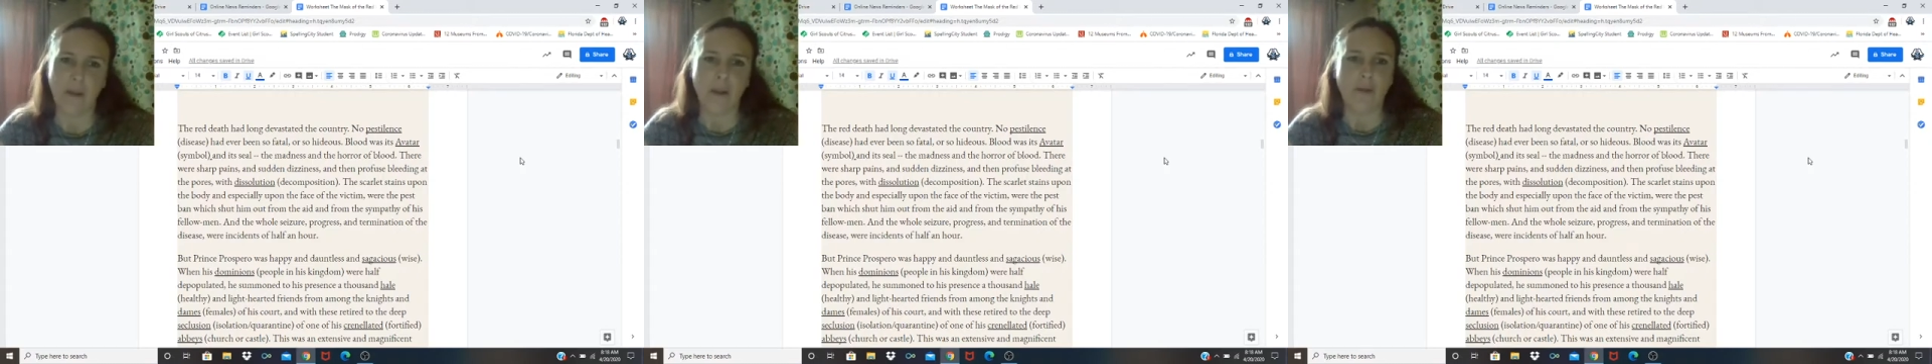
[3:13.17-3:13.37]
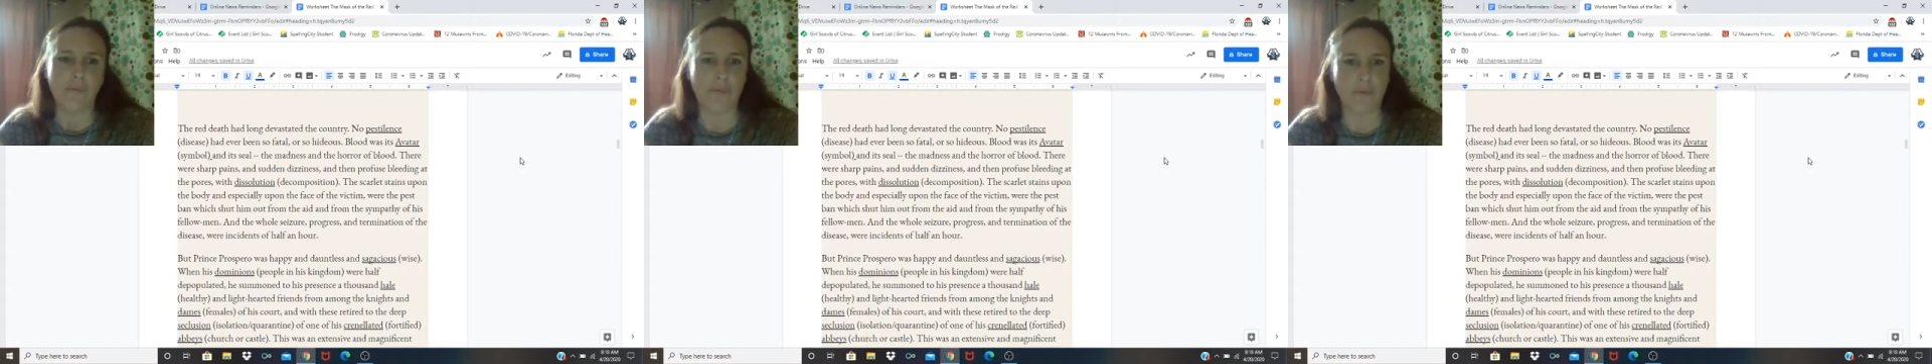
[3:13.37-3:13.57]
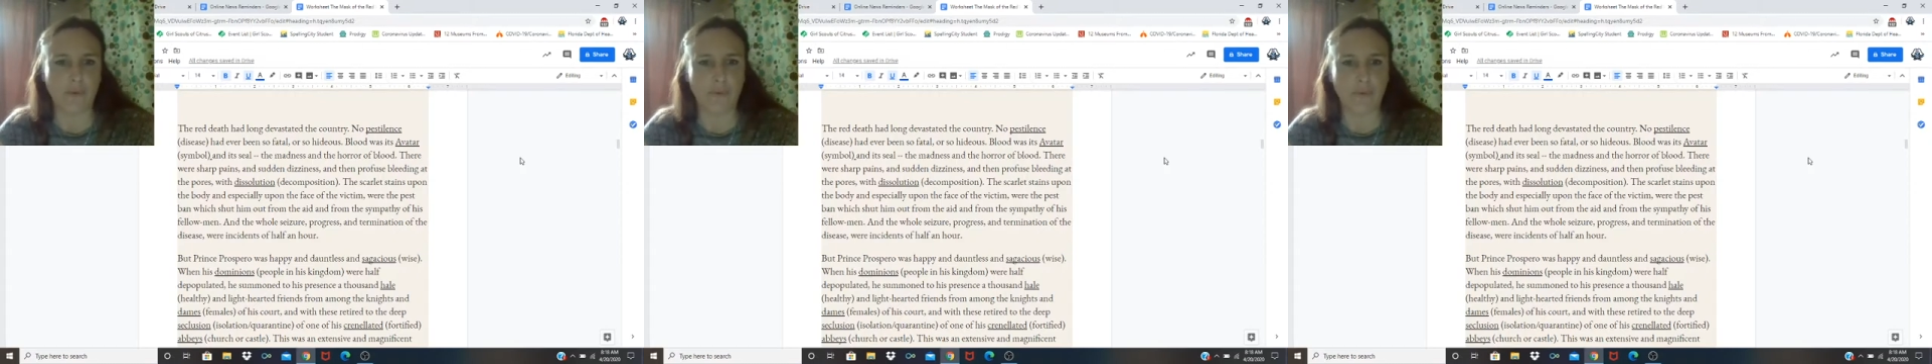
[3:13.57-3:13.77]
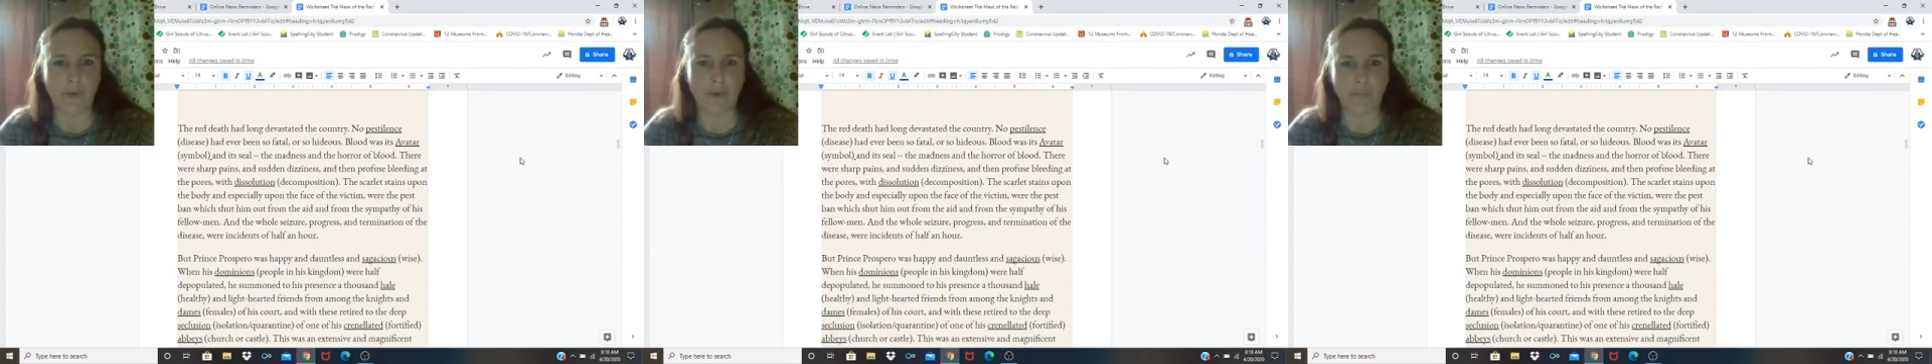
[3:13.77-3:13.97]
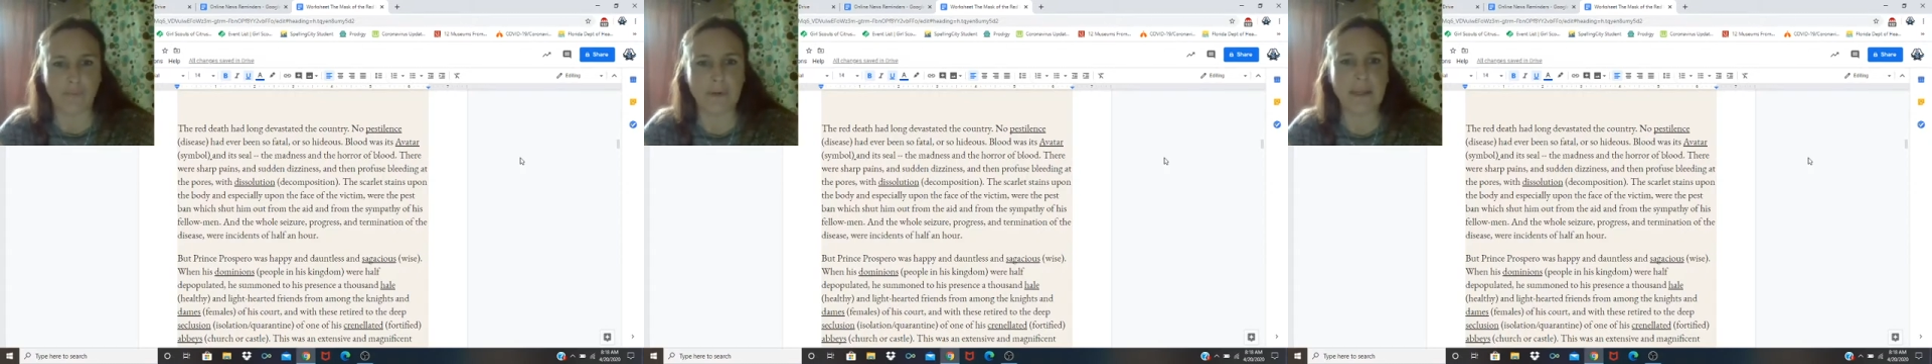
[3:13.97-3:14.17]
So you
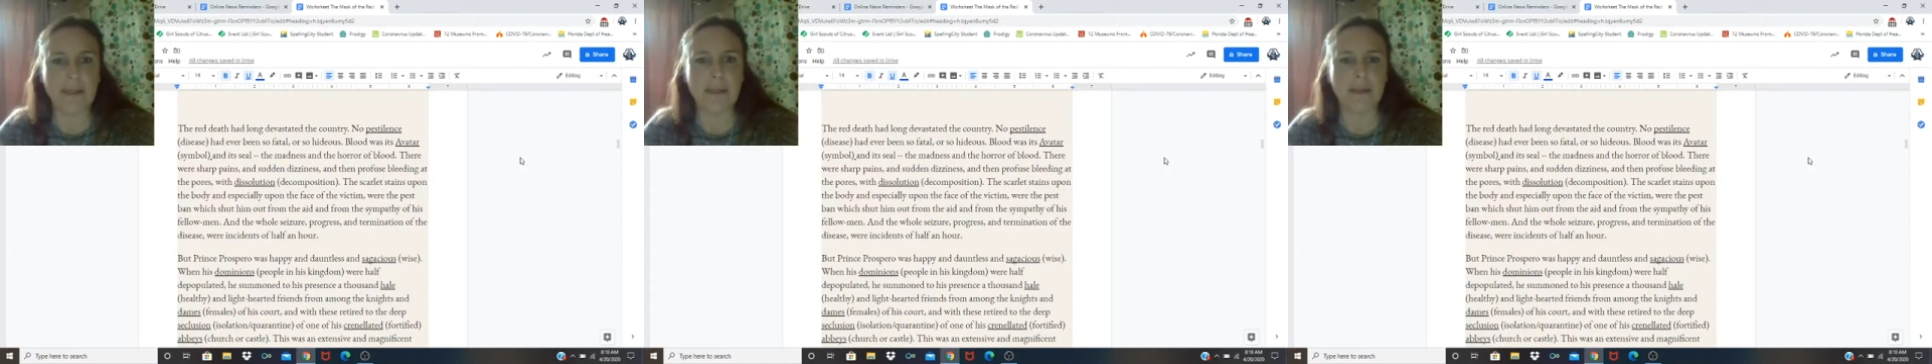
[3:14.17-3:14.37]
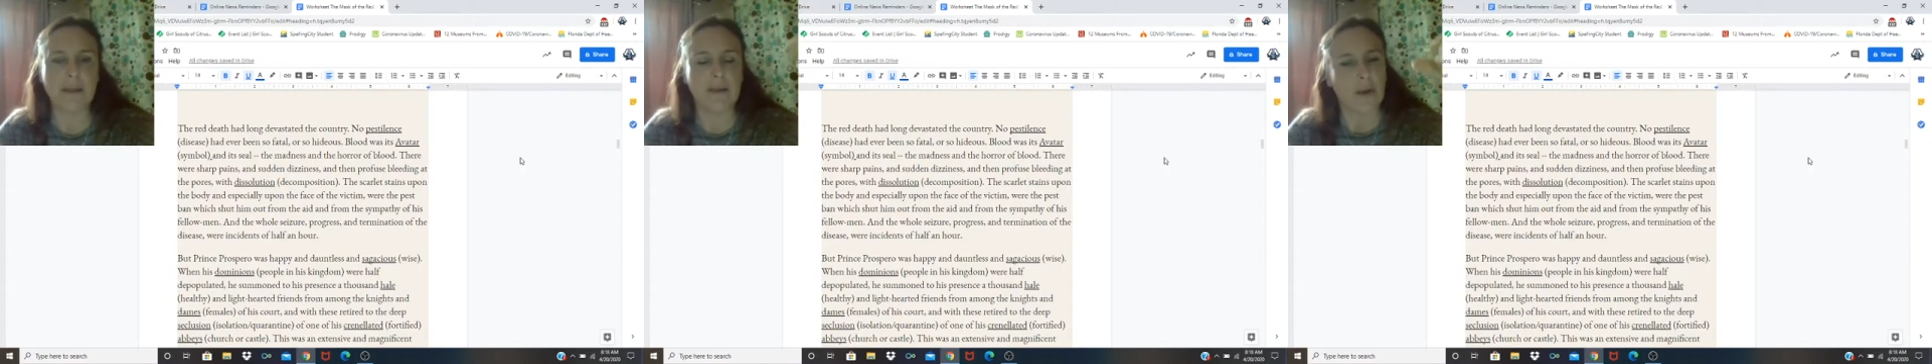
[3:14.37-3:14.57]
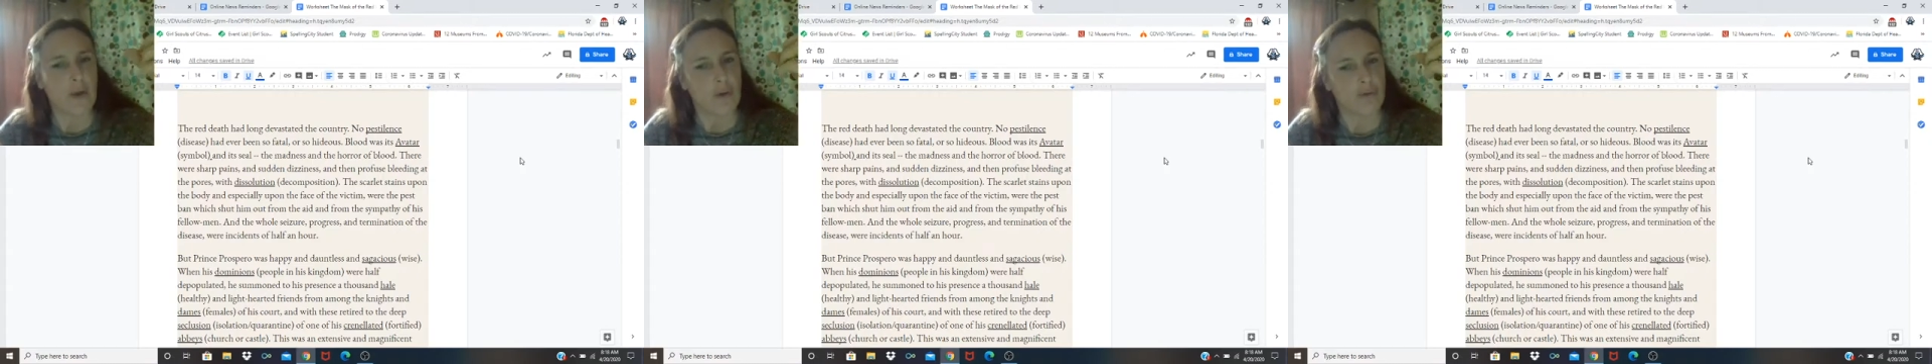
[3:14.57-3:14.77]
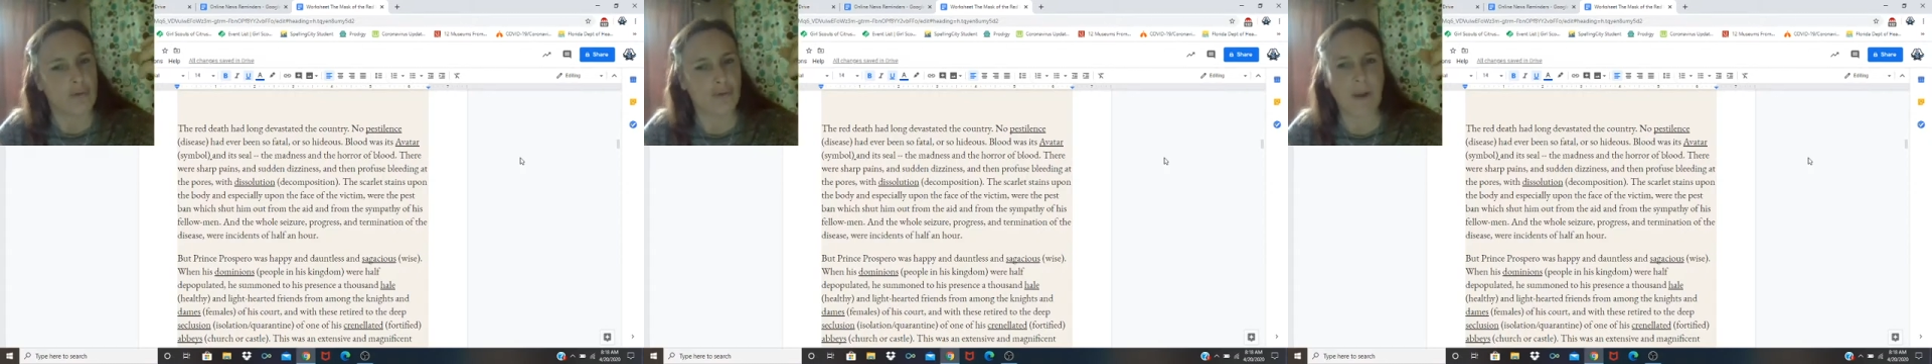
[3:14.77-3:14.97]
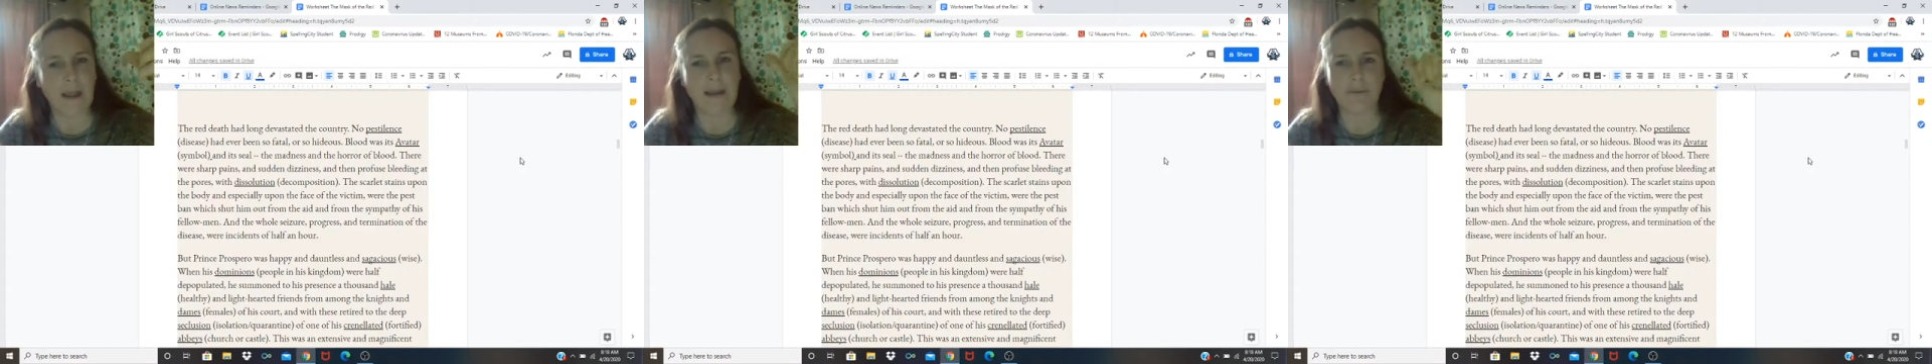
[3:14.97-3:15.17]
can read it,
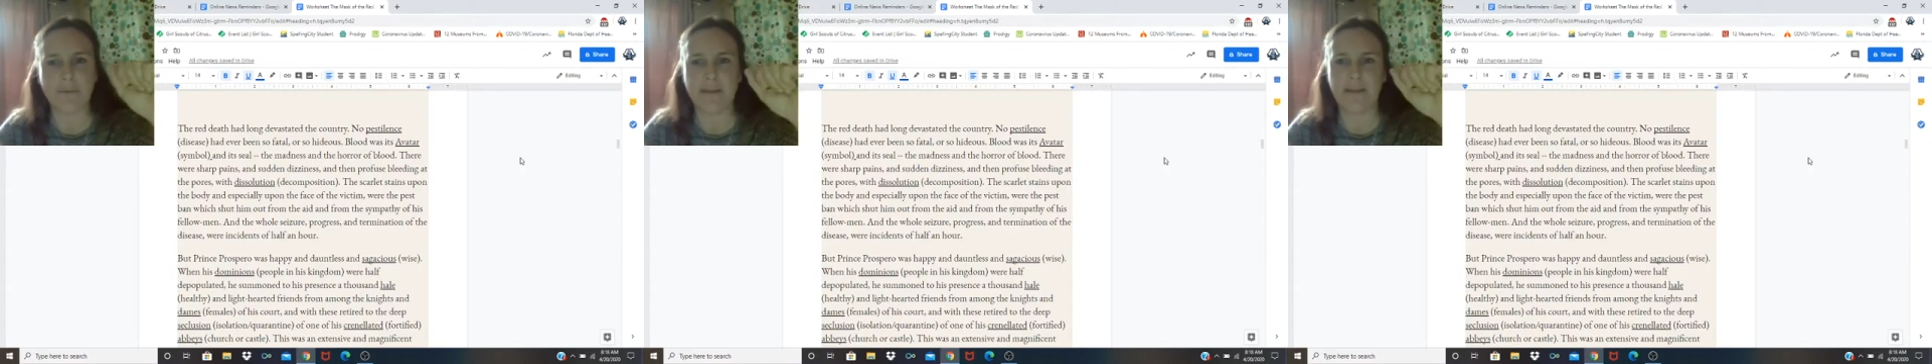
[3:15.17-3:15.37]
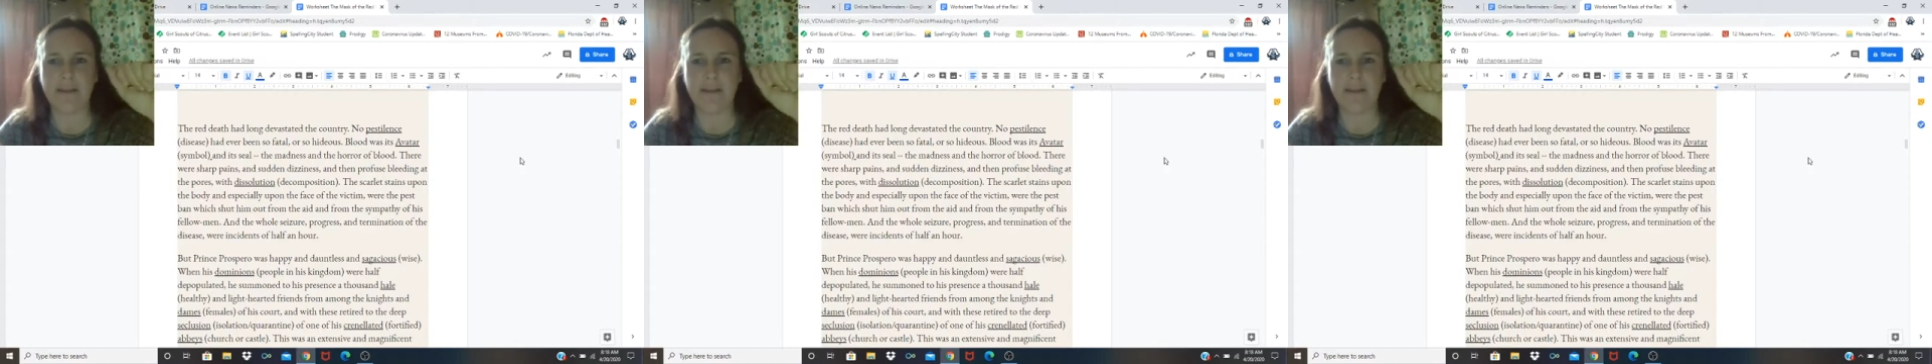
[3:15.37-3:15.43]
try to read